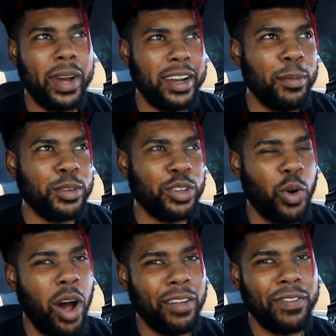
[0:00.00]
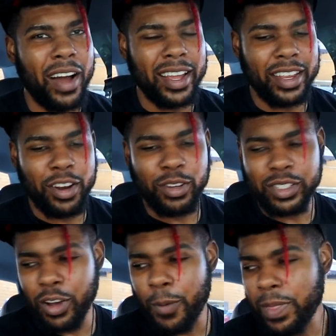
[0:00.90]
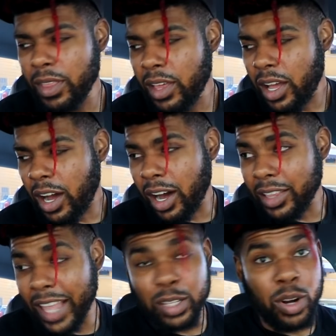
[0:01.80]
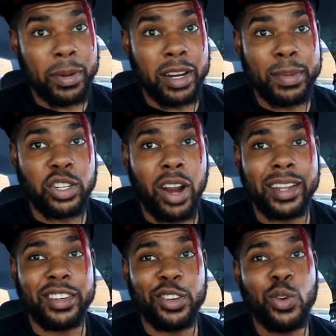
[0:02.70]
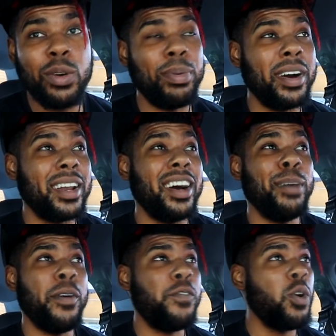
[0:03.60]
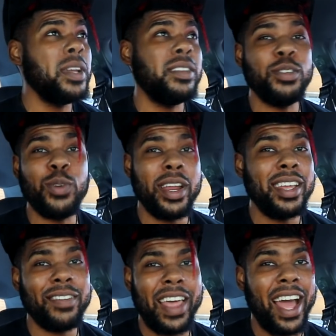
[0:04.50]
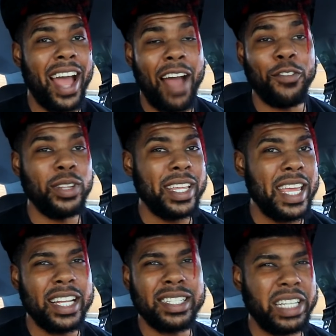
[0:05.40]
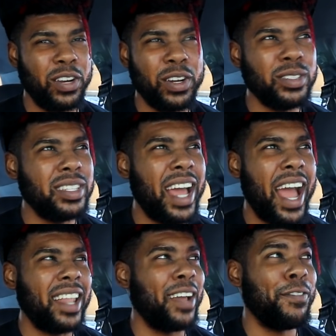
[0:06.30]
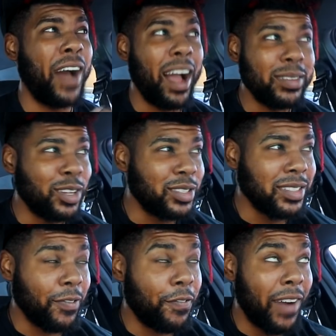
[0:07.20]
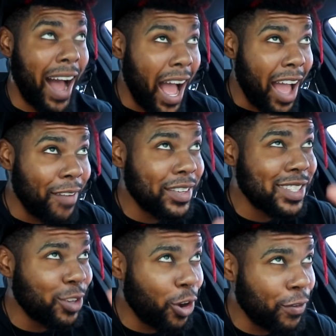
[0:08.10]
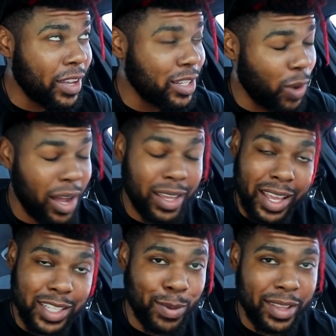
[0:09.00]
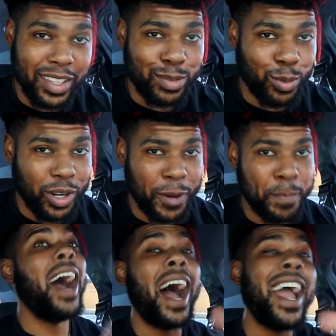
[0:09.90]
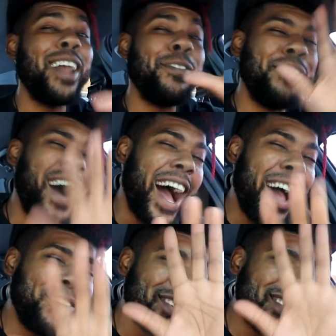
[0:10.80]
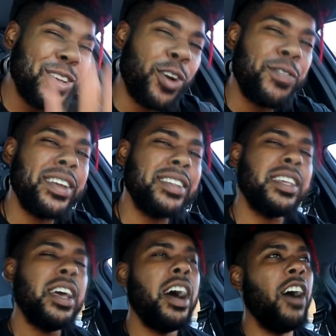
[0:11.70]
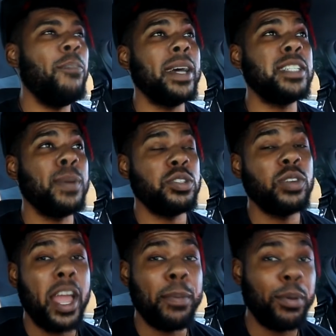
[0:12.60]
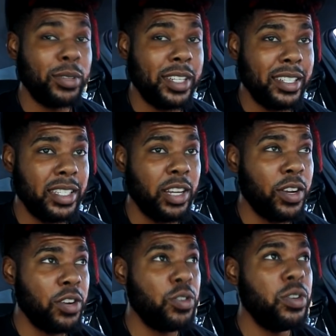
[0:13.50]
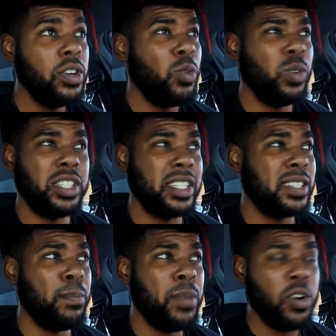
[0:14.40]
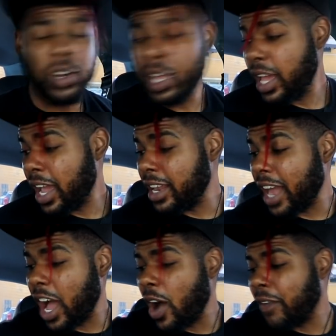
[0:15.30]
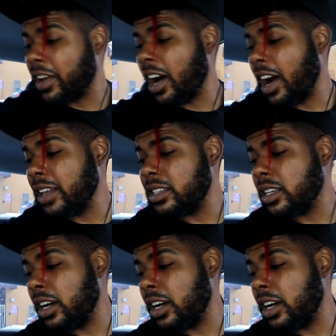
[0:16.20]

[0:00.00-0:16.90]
numbers are qualifying, you know. So that's what I'm gonna be trying to do. But before we do any of that, I've only eaten cereal today. I had like five servings, well, I can't speak this morning. I had 5 servings of my Special K protein cereal with just some milk, and now I've got,